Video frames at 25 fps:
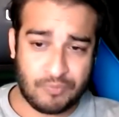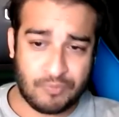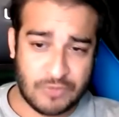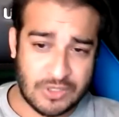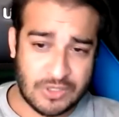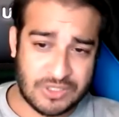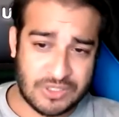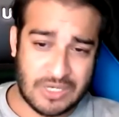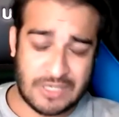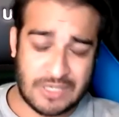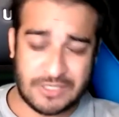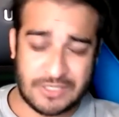
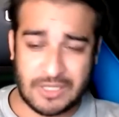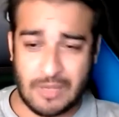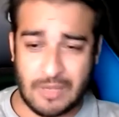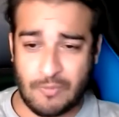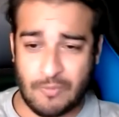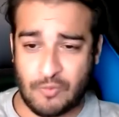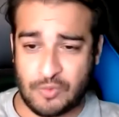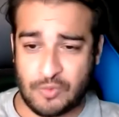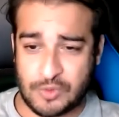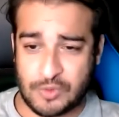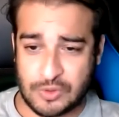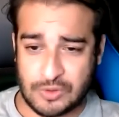just ask
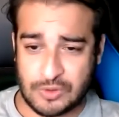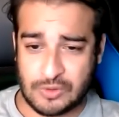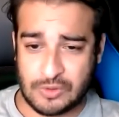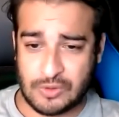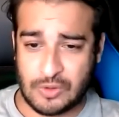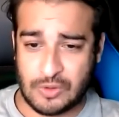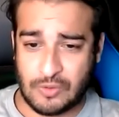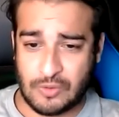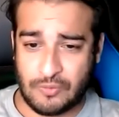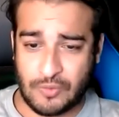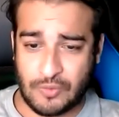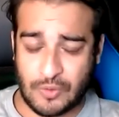them
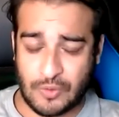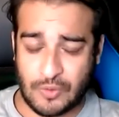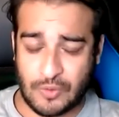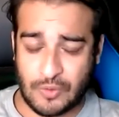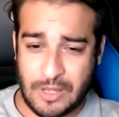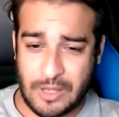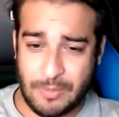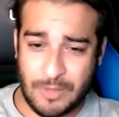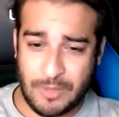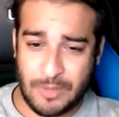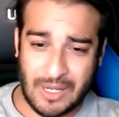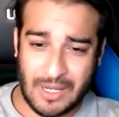for
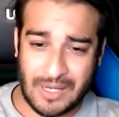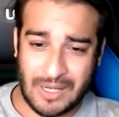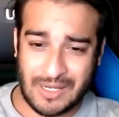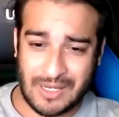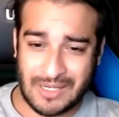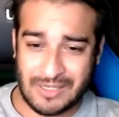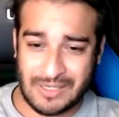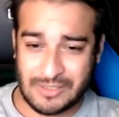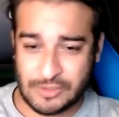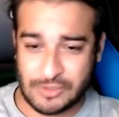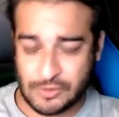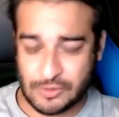API
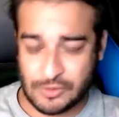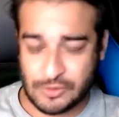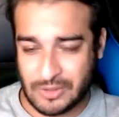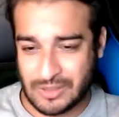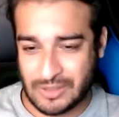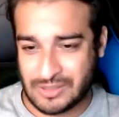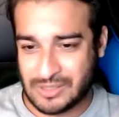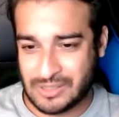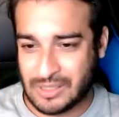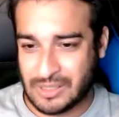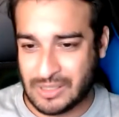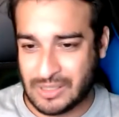keys to
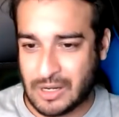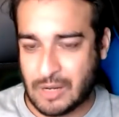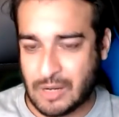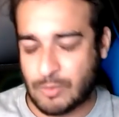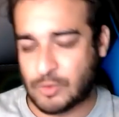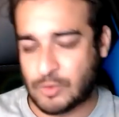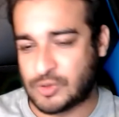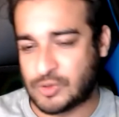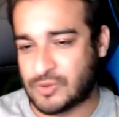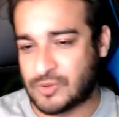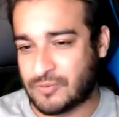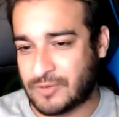their CRM
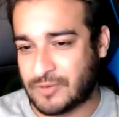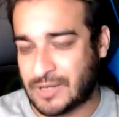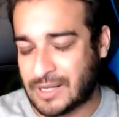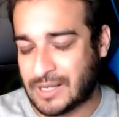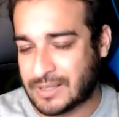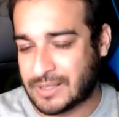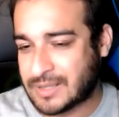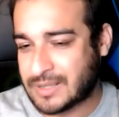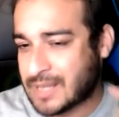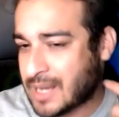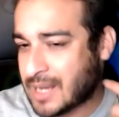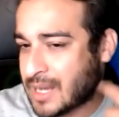or something
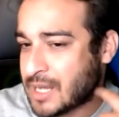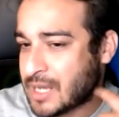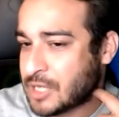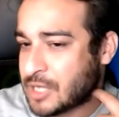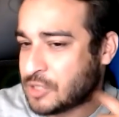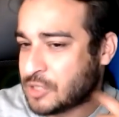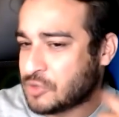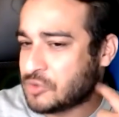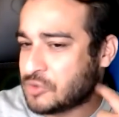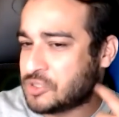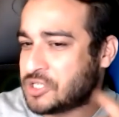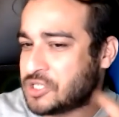like that.
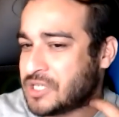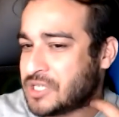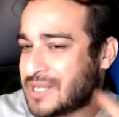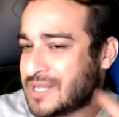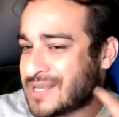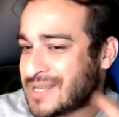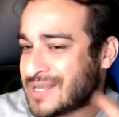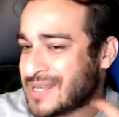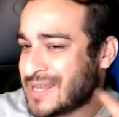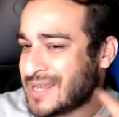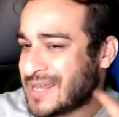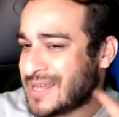
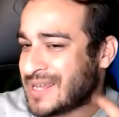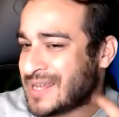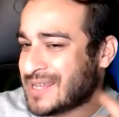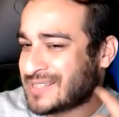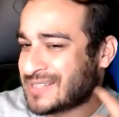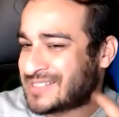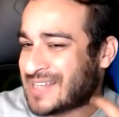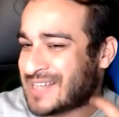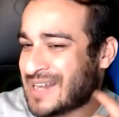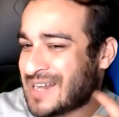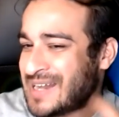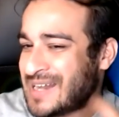Usually,
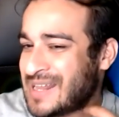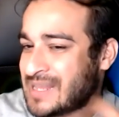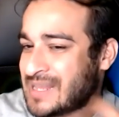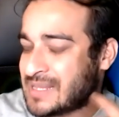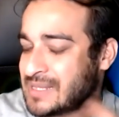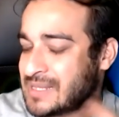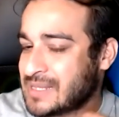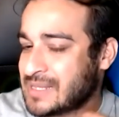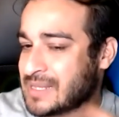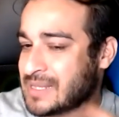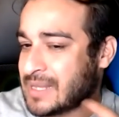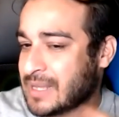
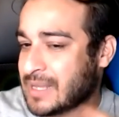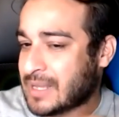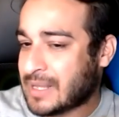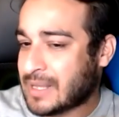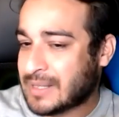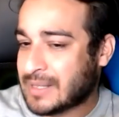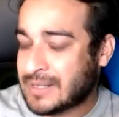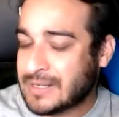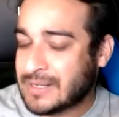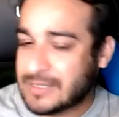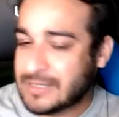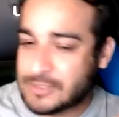sending
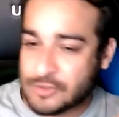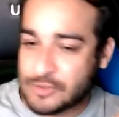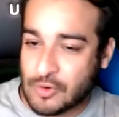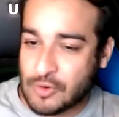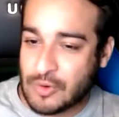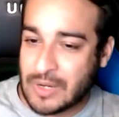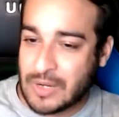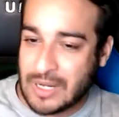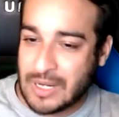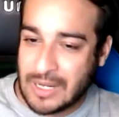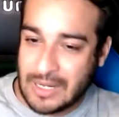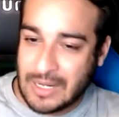leads
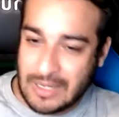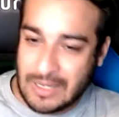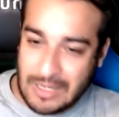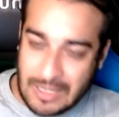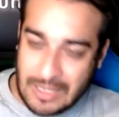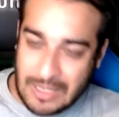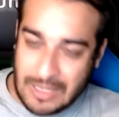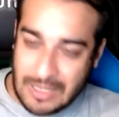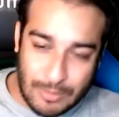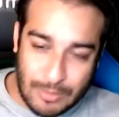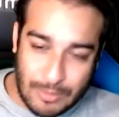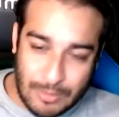on an
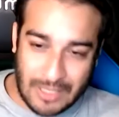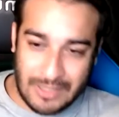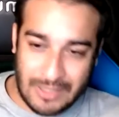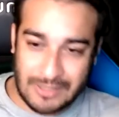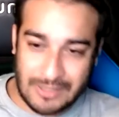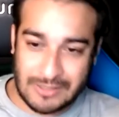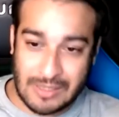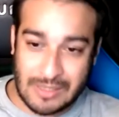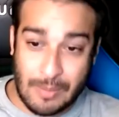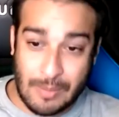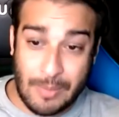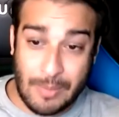email
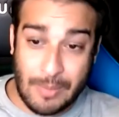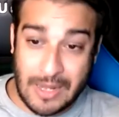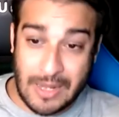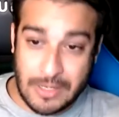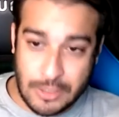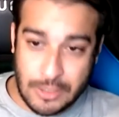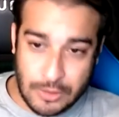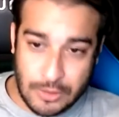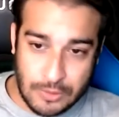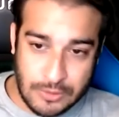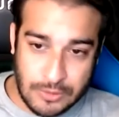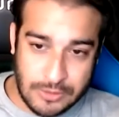is a bad
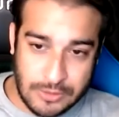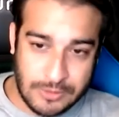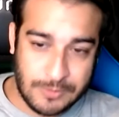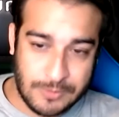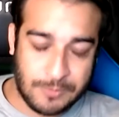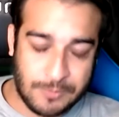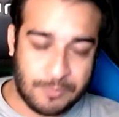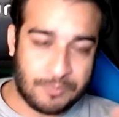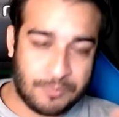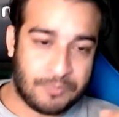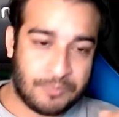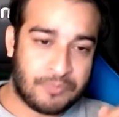news.
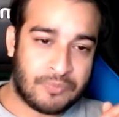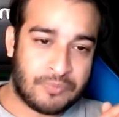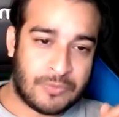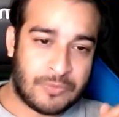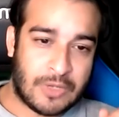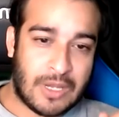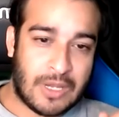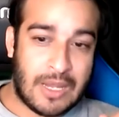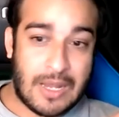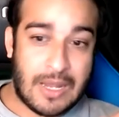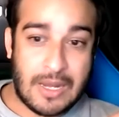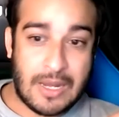
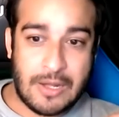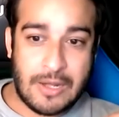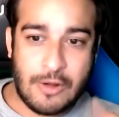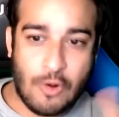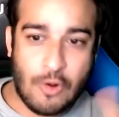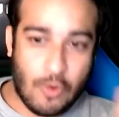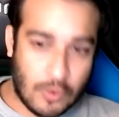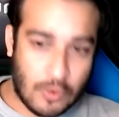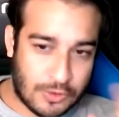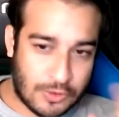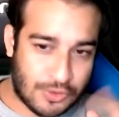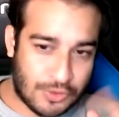And
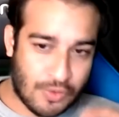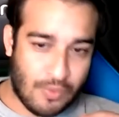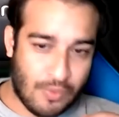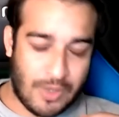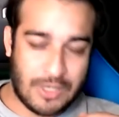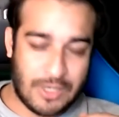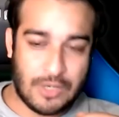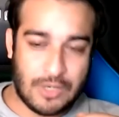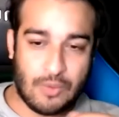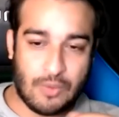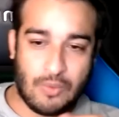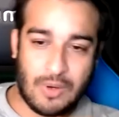also,
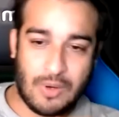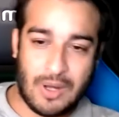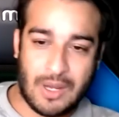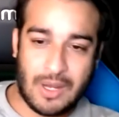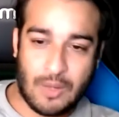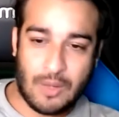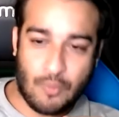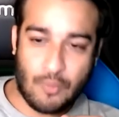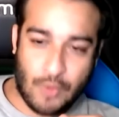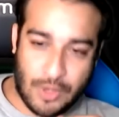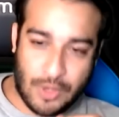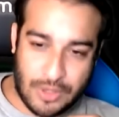when you're
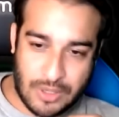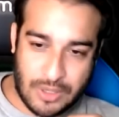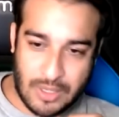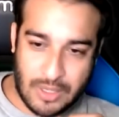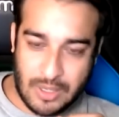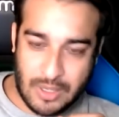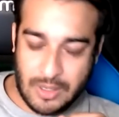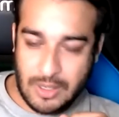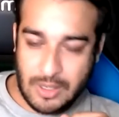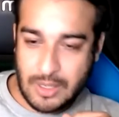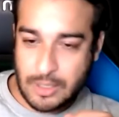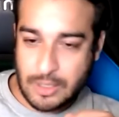working with
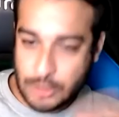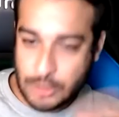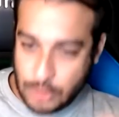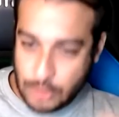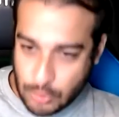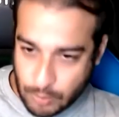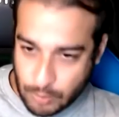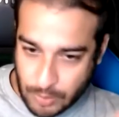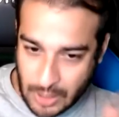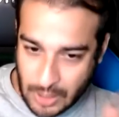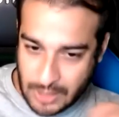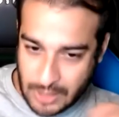the
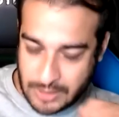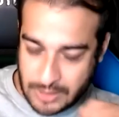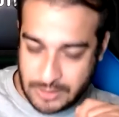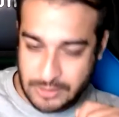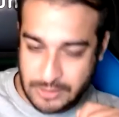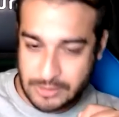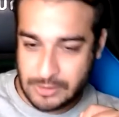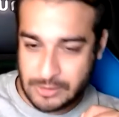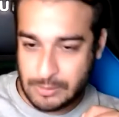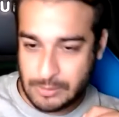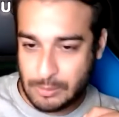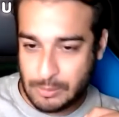new
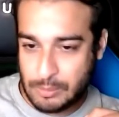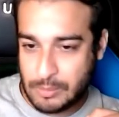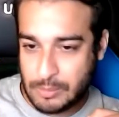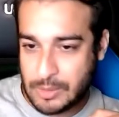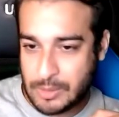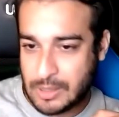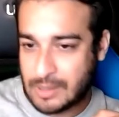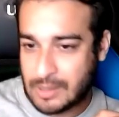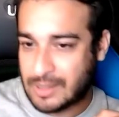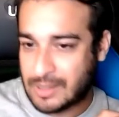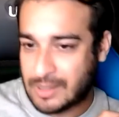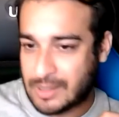buyers,
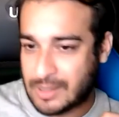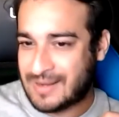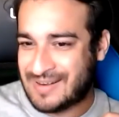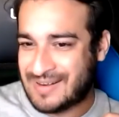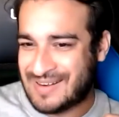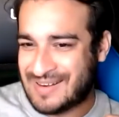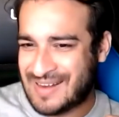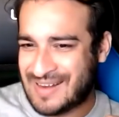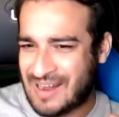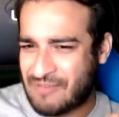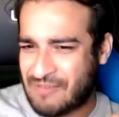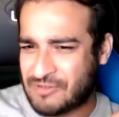
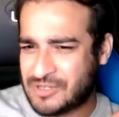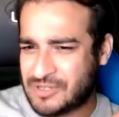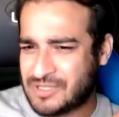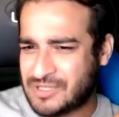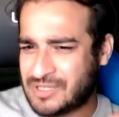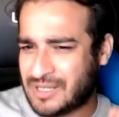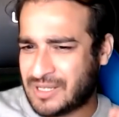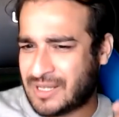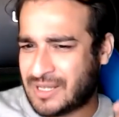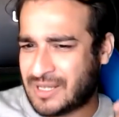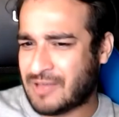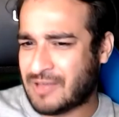never
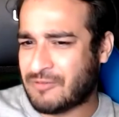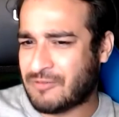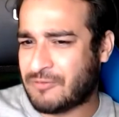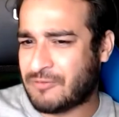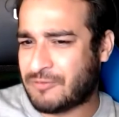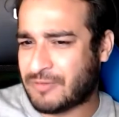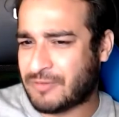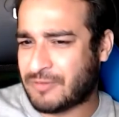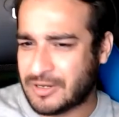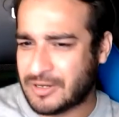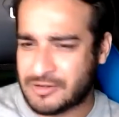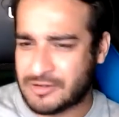give
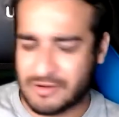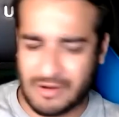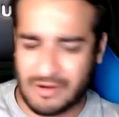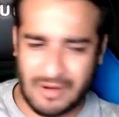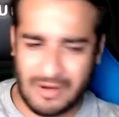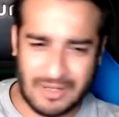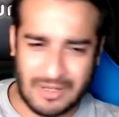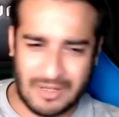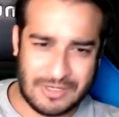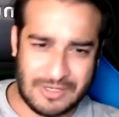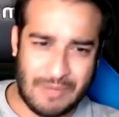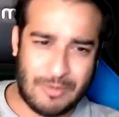free
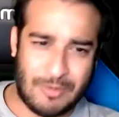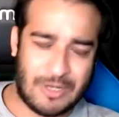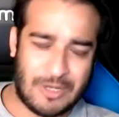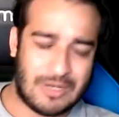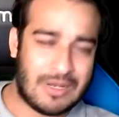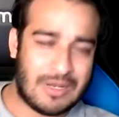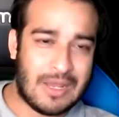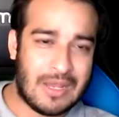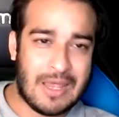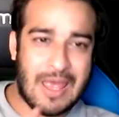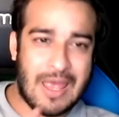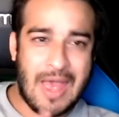trials. I
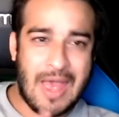mean,